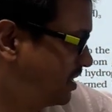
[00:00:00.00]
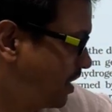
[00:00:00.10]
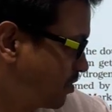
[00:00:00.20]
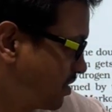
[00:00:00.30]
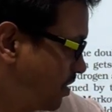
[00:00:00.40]

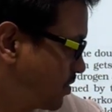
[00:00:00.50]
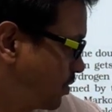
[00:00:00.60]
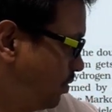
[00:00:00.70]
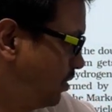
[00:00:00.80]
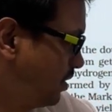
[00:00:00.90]
Through this
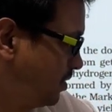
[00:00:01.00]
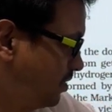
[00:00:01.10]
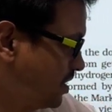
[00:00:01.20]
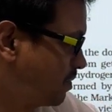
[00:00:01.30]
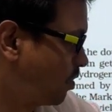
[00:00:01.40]
hydrogen
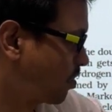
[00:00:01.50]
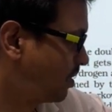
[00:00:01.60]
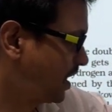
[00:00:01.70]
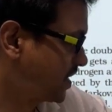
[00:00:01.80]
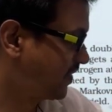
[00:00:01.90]
also,
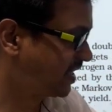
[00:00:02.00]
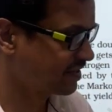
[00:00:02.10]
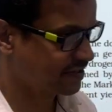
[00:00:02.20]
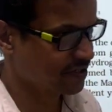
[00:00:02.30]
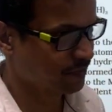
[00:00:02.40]
this boron
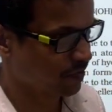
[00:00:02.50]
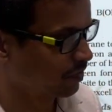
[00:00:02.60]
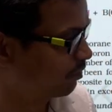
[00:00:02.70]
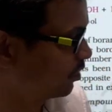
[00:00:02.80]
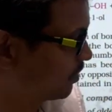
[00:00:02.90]
as well as
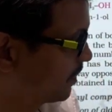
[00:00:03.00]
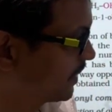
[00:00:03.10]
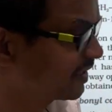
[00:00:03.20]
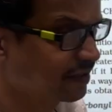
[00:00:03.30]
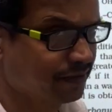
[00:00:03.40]
this boron
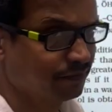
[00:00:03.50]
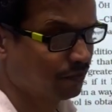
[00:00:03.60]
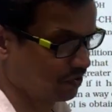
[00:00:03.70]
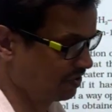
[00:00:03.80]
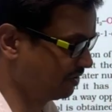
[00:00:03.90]
both will be
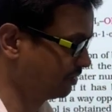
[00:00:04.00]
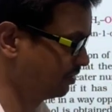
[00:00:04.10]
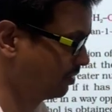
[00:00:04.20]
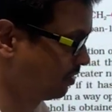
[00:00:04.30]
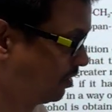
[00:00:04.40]
bonded.